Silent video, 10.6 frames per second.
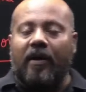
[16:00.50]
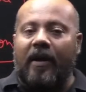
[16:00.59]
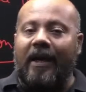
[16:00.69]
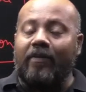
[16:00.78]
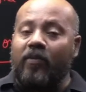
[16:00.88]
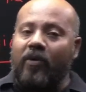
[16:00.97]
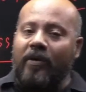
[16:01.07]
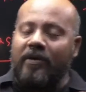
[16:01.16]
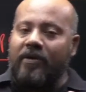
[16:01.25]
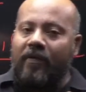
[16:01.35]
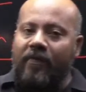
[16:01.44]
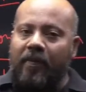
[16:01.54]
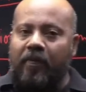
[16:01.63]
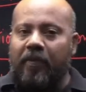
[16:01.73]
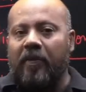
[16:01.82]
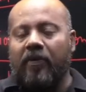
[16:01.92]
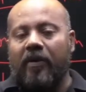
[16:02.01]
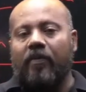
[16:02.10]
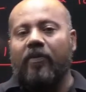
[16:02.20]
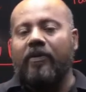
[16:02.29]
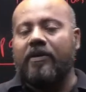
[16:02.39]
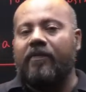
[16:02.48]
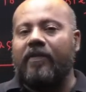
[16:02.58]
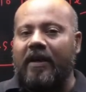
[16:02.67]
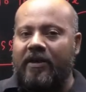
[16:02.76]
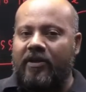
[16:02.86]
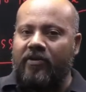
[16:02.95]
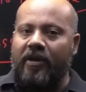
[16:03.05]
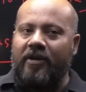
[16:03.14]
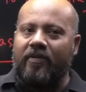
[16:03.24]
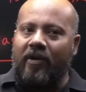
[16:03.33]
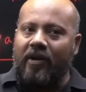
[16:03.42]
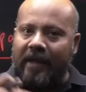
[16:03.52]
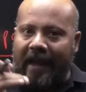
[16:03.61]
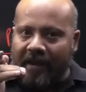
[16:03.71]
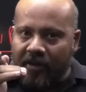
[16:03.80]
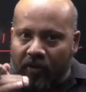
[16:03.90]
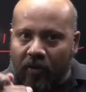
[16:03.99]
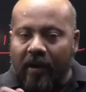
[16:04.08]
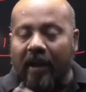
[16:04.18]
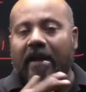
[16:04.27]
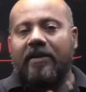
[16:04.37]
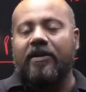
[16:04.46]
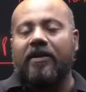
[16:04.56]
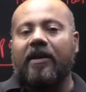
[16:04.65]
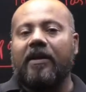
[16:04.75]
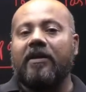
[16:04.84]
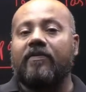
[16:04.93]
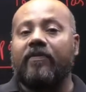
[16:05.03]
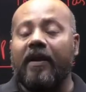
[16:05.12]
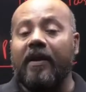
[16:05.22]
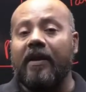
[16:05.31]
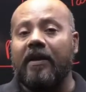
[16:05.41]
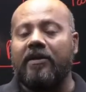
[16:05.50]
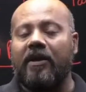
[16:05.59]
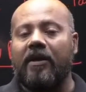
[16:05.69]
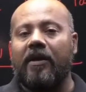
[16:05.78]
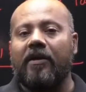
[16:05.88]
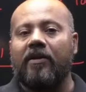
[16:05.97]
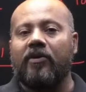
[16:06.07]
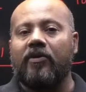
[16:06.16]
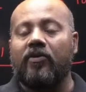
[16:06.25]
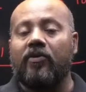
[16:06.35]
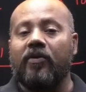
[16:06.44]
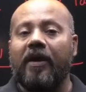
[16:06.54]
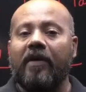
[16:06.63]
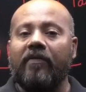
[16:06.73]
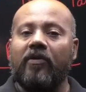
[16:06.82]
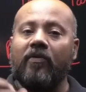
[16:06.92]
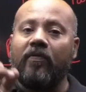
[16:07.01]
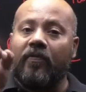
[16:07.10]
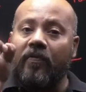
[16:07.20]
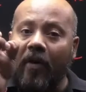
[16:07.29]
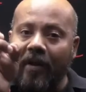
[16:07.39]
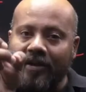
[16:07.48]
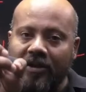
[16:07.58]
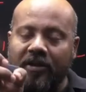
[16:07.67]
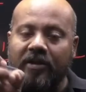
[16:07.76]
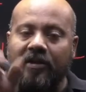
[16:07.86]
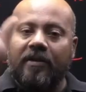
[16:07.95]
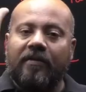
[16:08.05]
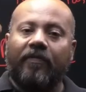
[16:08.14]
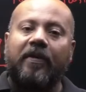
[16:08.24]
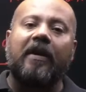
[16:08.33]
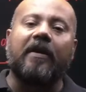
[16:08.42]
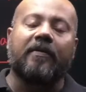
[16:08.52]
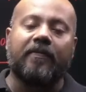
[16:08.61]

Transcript: And most of the people, most of the students, because at your age, it is very easy to give you false fear.